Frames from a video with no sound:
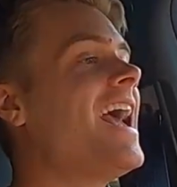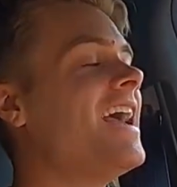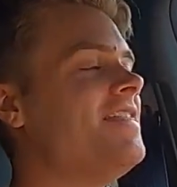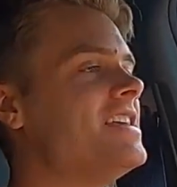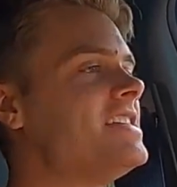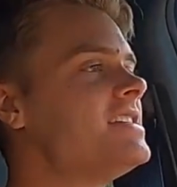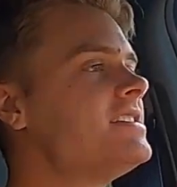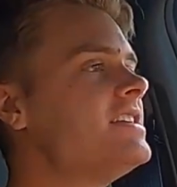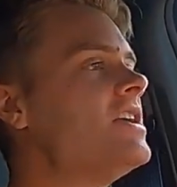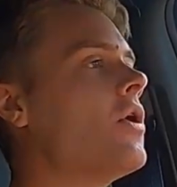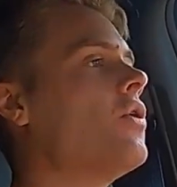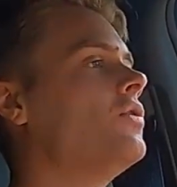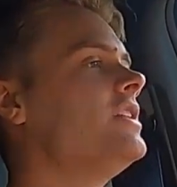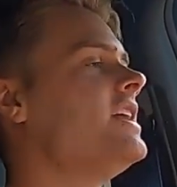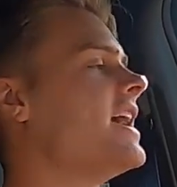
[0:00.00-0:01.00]
And this is the
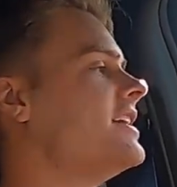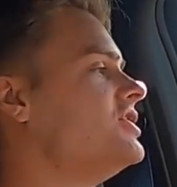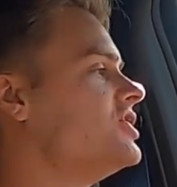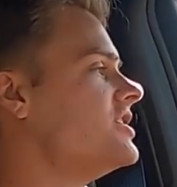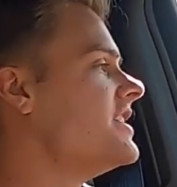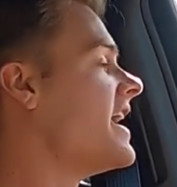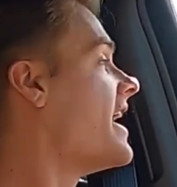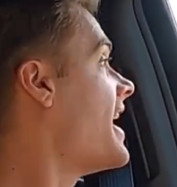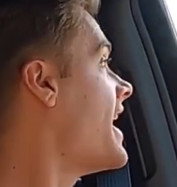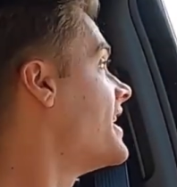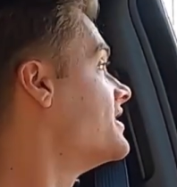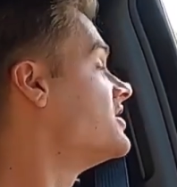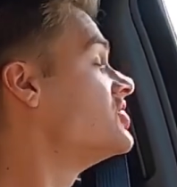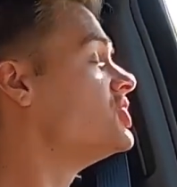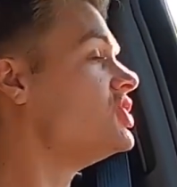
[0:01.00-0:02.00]
only engine that
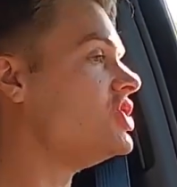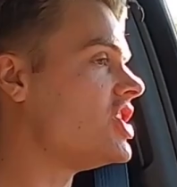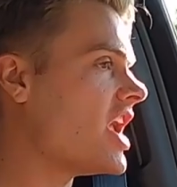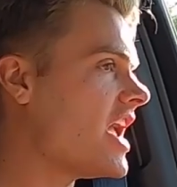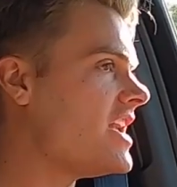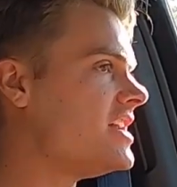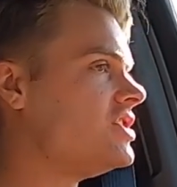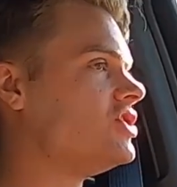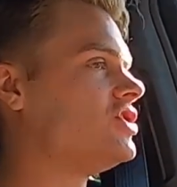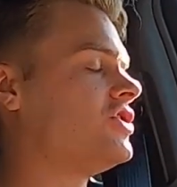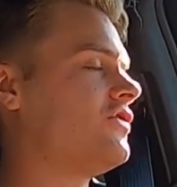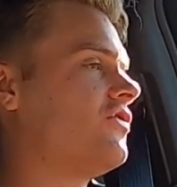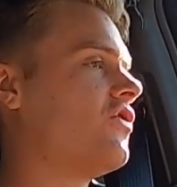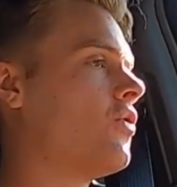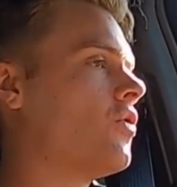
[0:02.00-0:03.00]
has
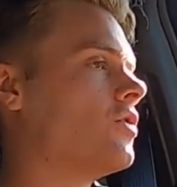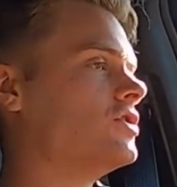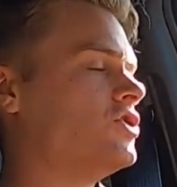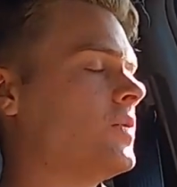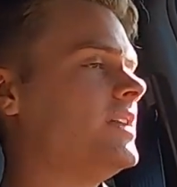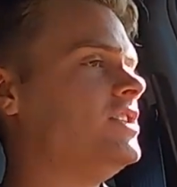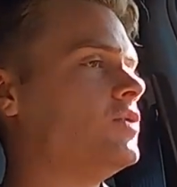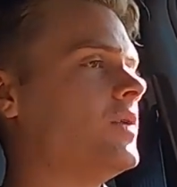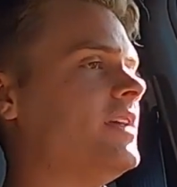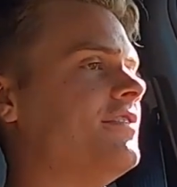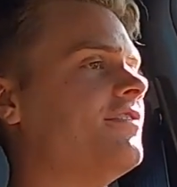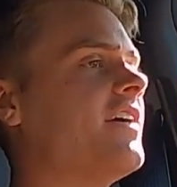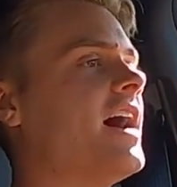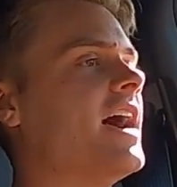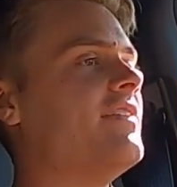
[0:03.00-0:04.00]
changed for
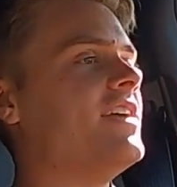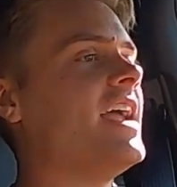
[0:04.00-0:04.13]
2025.